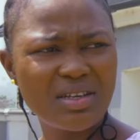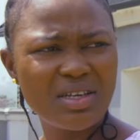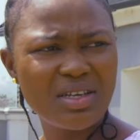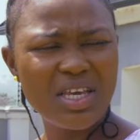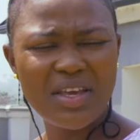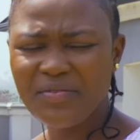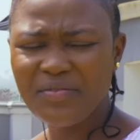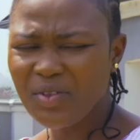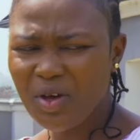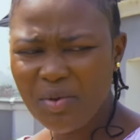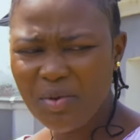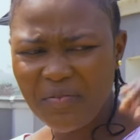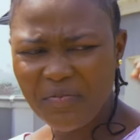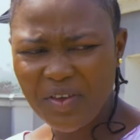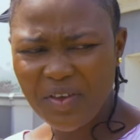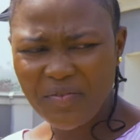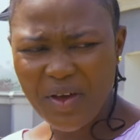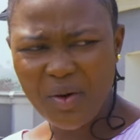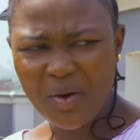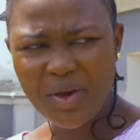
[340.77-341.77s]
If no be
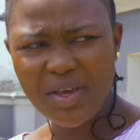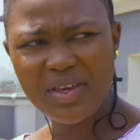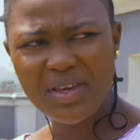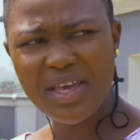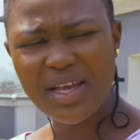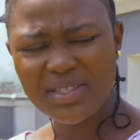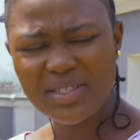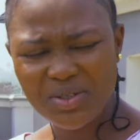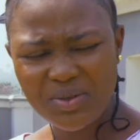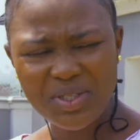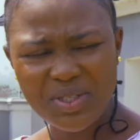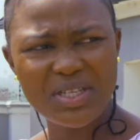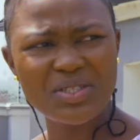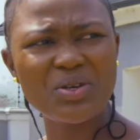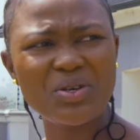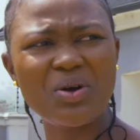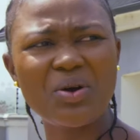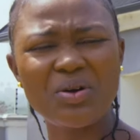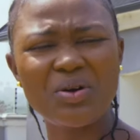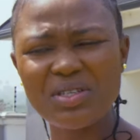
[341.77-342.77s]
fever where you get, you go dey
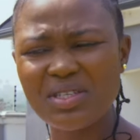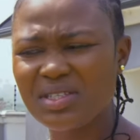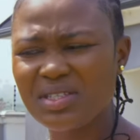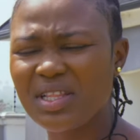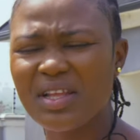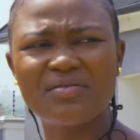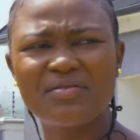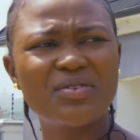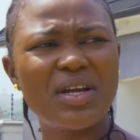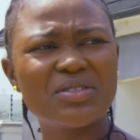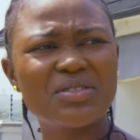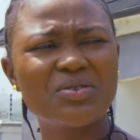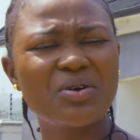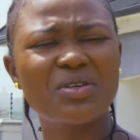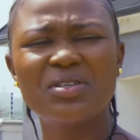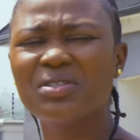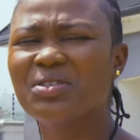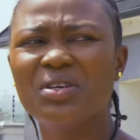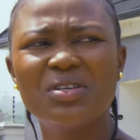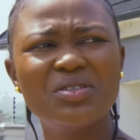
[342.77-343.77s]
talk all this left right
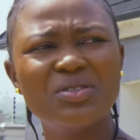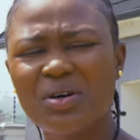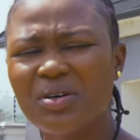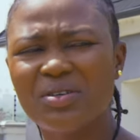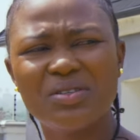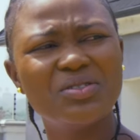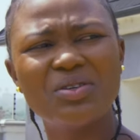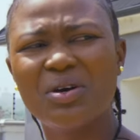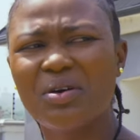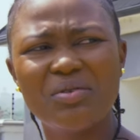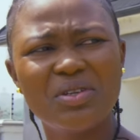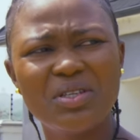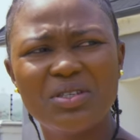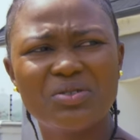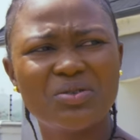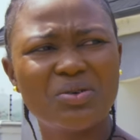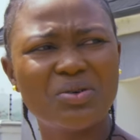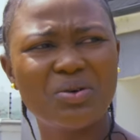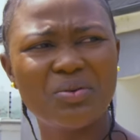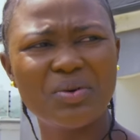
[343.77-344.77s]
talk. You don't really
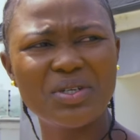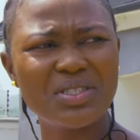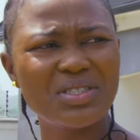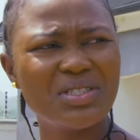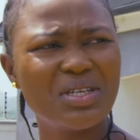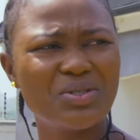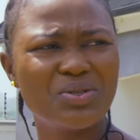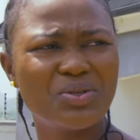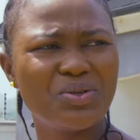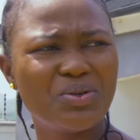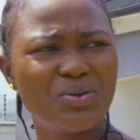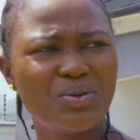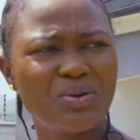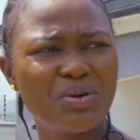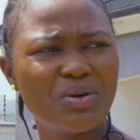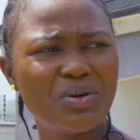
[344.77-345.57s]
show. What they do you?